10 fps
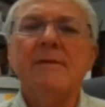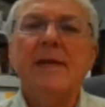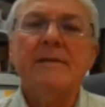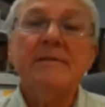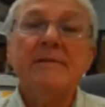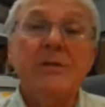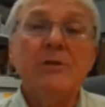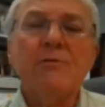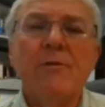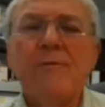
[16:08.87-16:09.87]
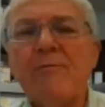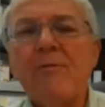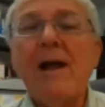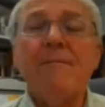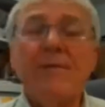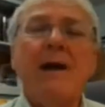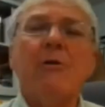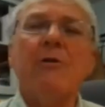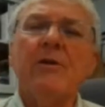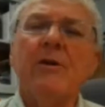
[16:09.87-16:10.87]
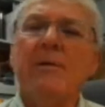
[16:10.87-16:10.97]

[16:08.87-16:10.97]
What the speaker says: and day neutral flowering on